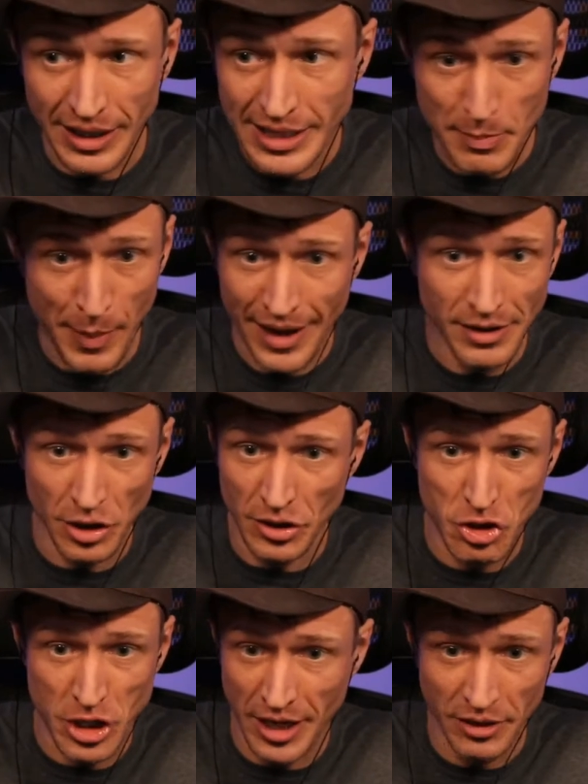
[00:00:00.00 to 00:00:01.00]
He's banned on
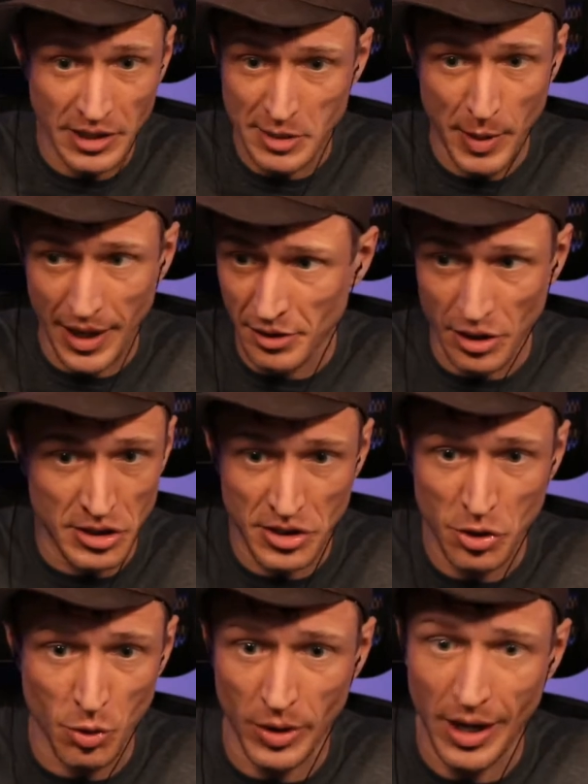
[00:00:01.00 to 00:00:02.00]
the channel. He's banned on
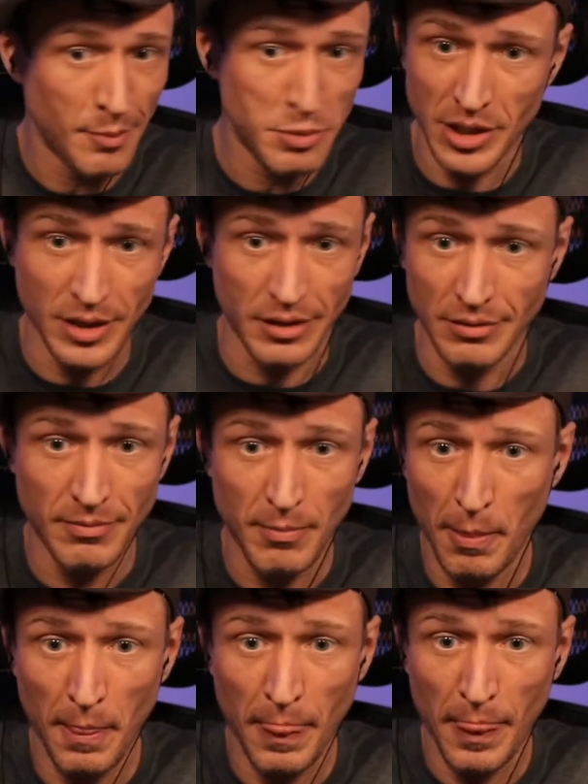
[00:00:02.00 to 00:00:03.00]
Discord. I'm
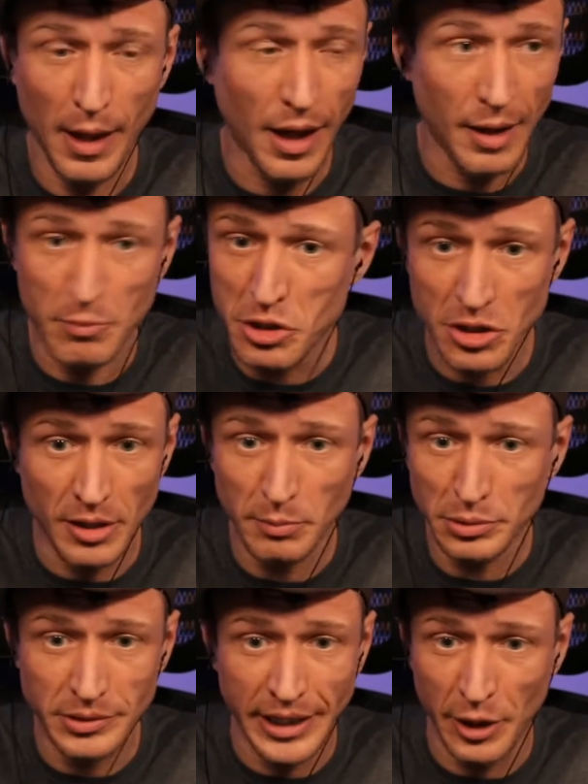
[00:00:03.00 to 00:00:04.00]
done
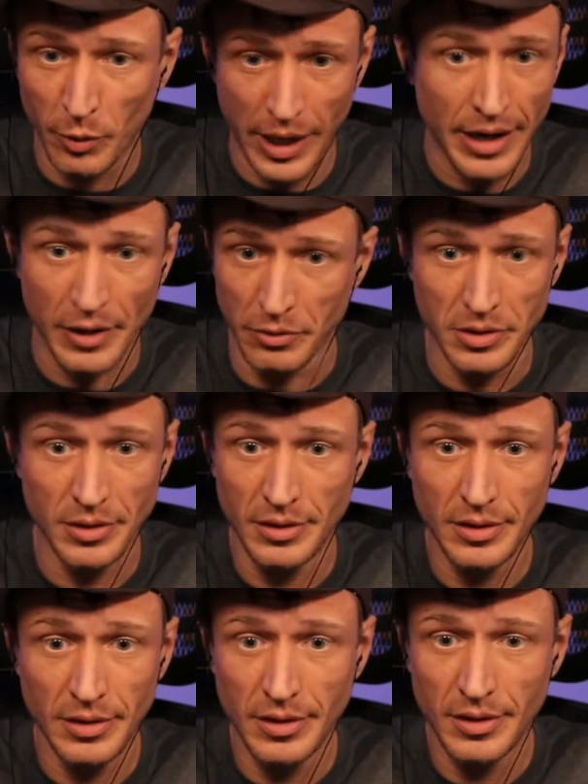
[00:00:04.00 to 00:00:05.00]
playing around.
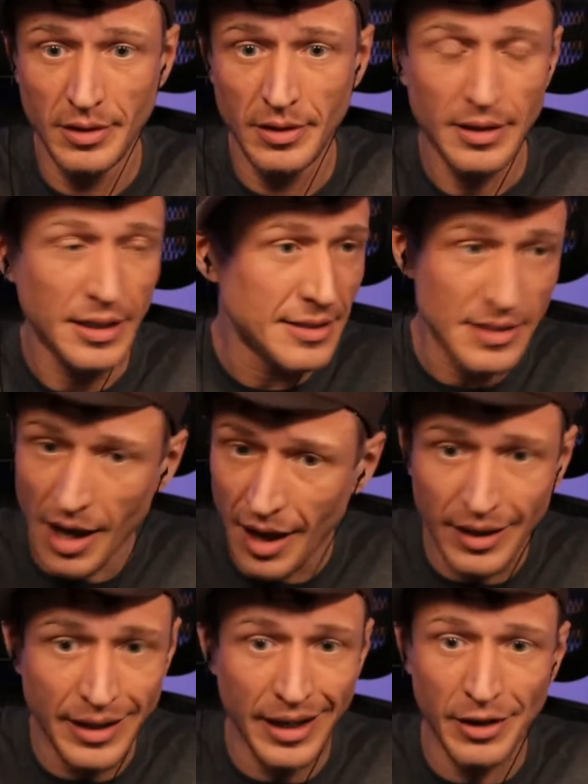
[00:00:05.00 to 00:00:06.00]
He's
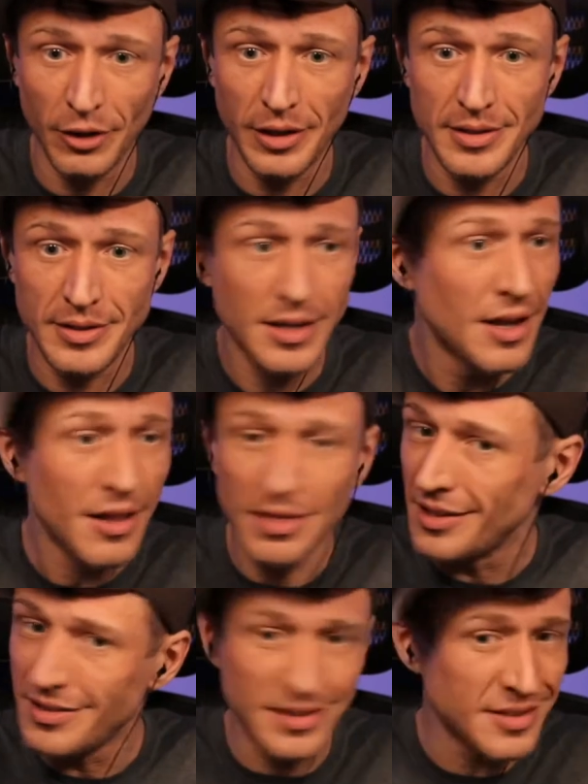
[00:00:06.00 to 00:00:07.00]
not an anarchist.
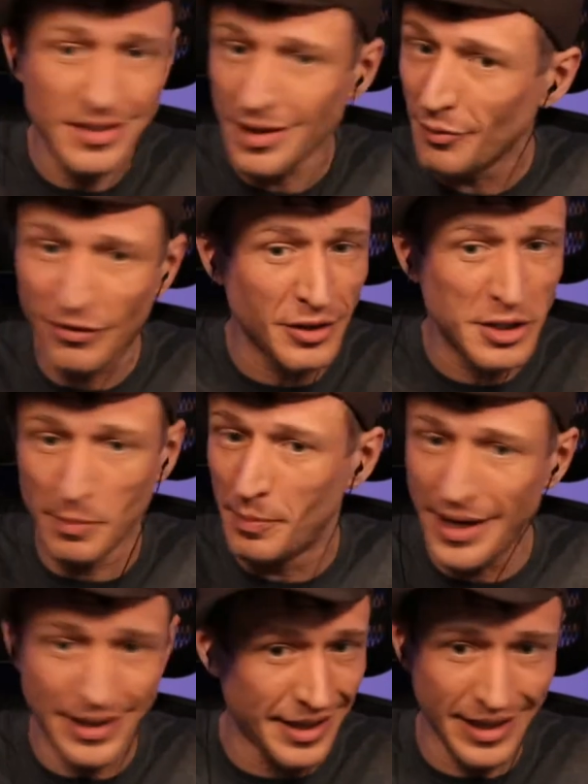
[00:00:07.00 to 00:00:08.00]
This isn't up for
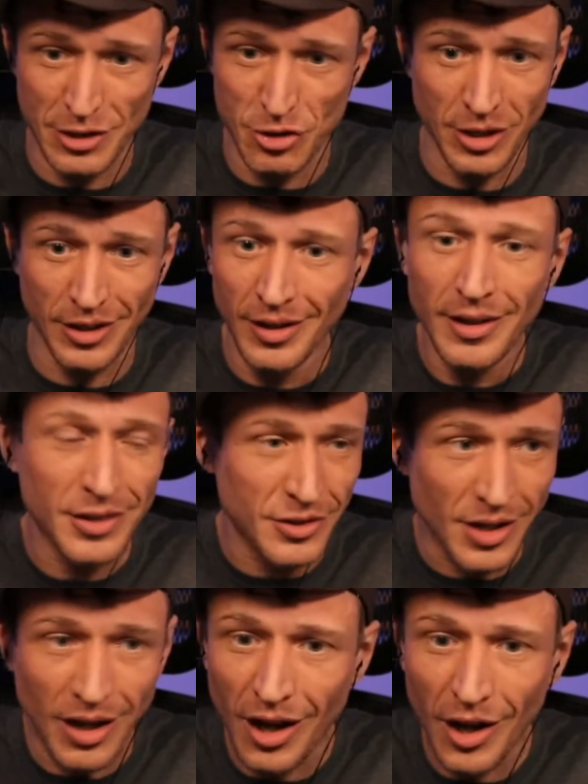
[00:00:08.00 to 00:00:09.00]
debate, Angie.
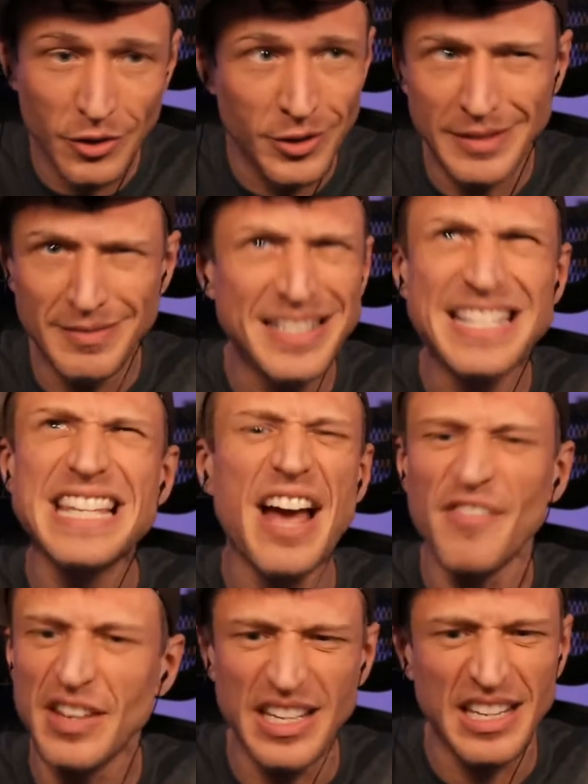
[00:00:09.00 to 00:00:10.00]
There's
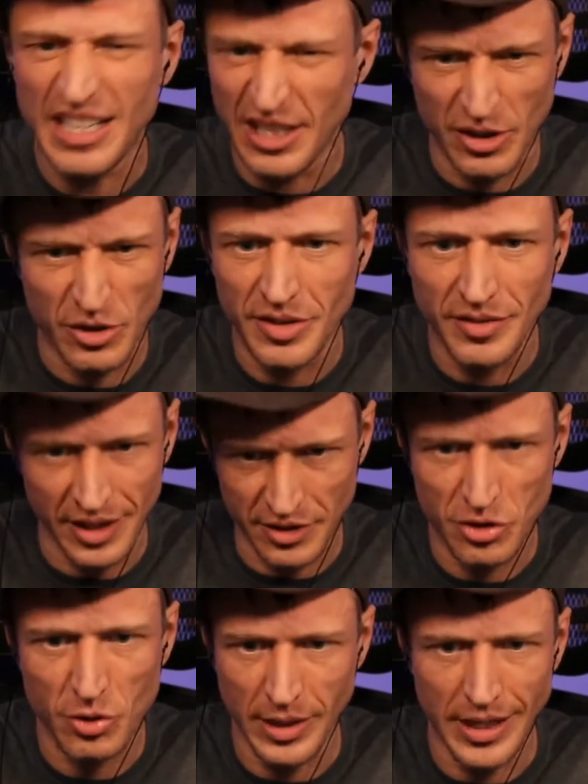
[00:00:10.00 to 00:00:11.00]
170 years of
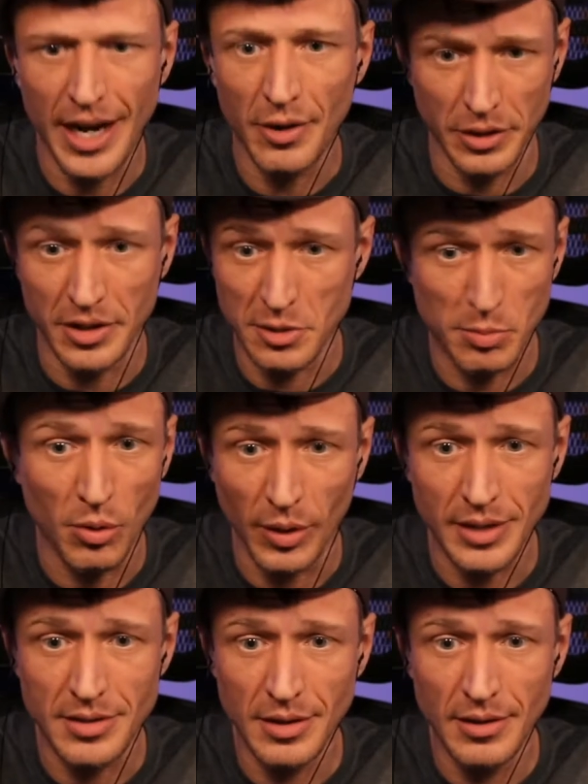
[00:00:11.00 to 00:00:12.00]
history now at this
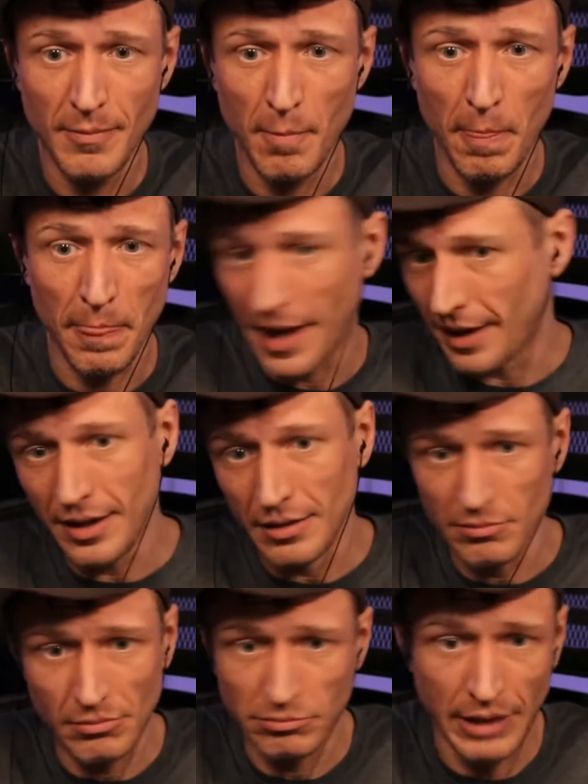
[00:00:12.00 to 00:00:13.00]
point that
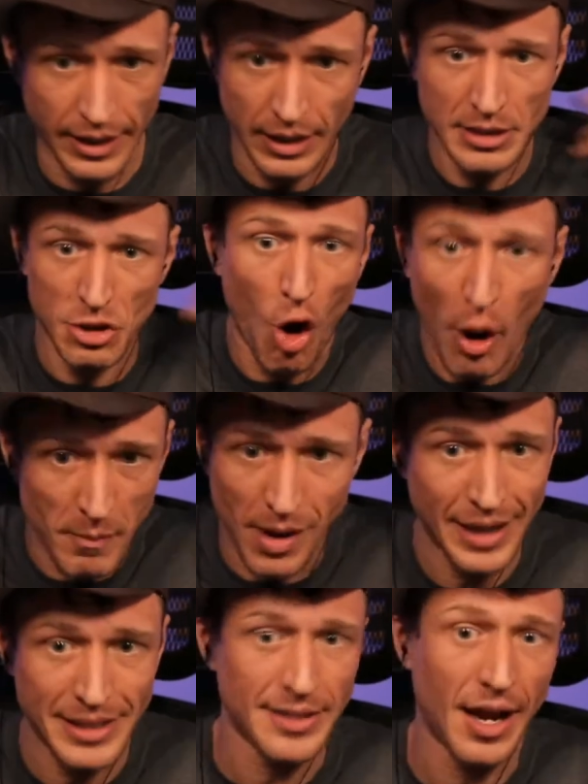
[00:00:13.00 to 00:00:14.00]
can like is on
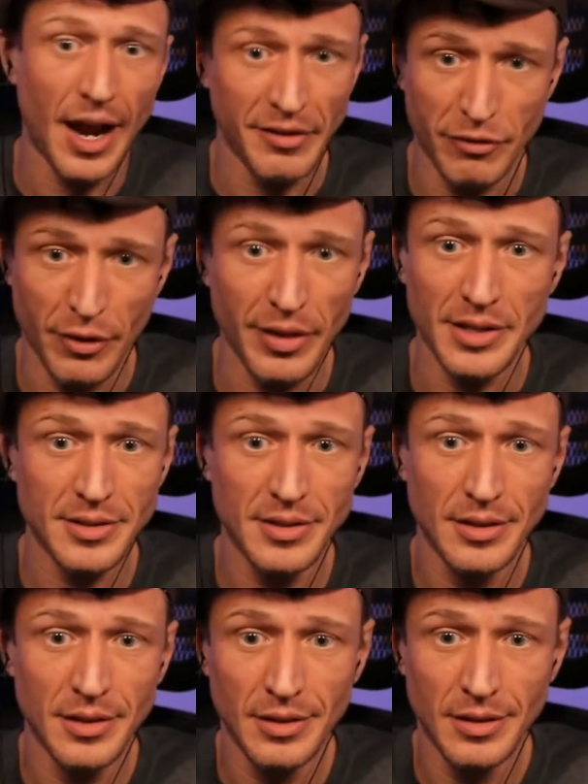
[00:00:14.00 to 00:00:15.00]
my side for this.